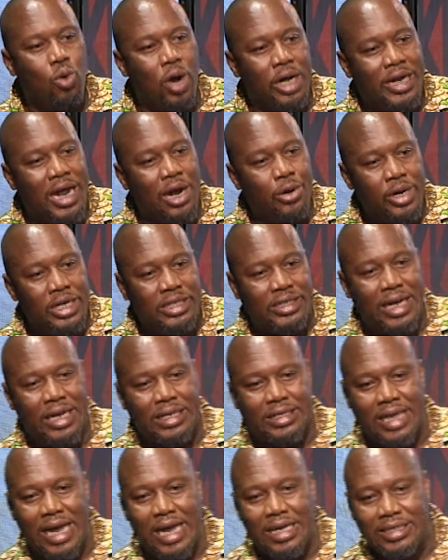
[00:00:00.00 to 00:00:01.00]
So what the
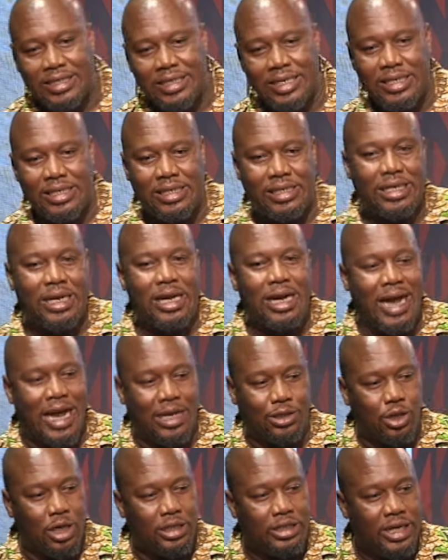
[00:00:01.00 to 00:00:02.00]
Research Scientists